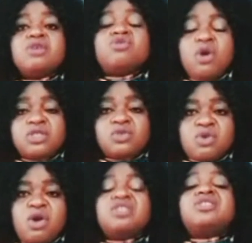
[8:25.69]
Go to
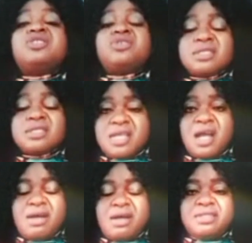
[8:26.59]
God, trust
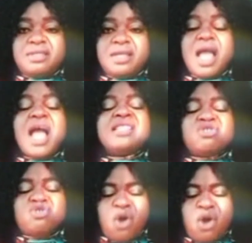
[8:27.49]
God, and
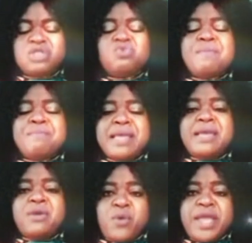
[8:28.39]
God will
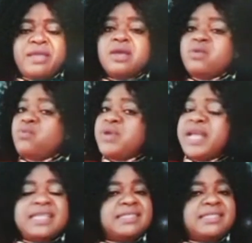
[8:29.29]
make a way
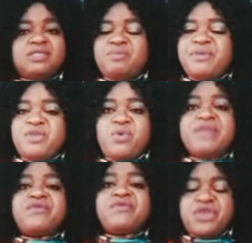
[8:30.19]
where there is no
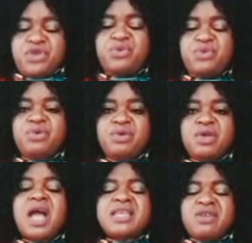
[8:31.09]
way for you
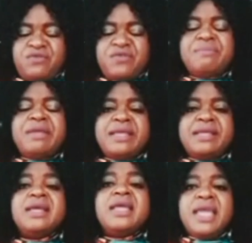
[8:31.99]
and your family
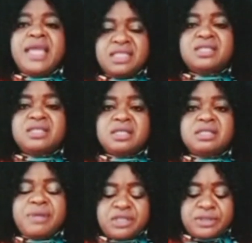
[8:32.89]
in
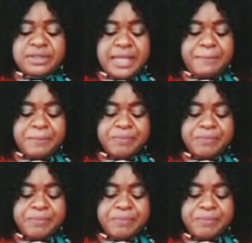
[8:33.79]
Jesus' precious name.